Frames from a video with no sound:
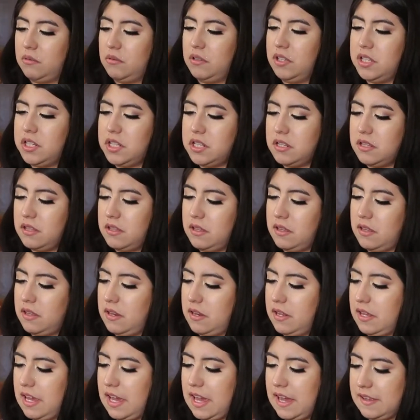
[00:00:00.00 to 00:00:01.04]
one.
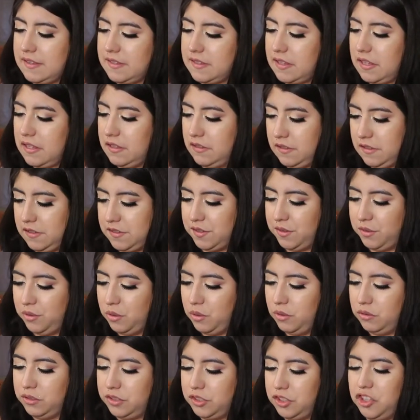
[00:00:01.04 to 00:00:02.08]
And it has like this
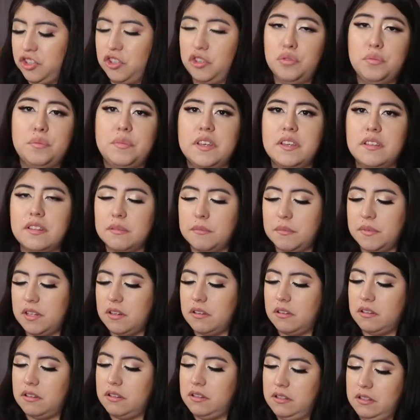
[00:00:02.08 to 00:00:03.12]
gold hoop in the
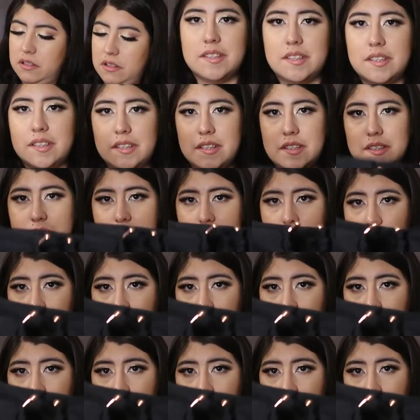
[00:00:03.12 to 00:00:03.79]
middle. This is